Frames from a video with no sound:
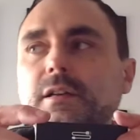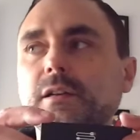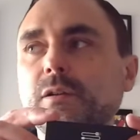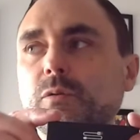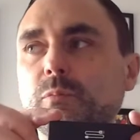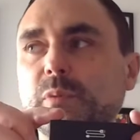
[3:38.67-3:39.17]

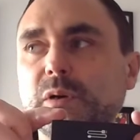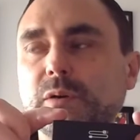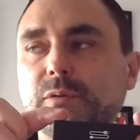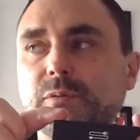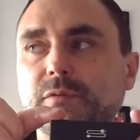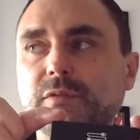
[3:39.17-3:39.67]
little
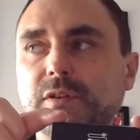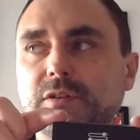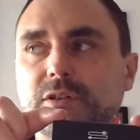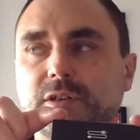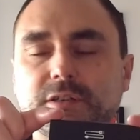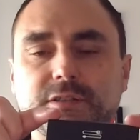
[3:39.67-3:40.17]
box with the
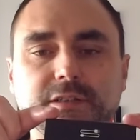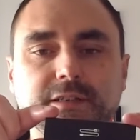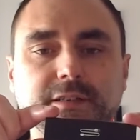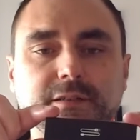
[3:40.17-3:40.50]
charger lead.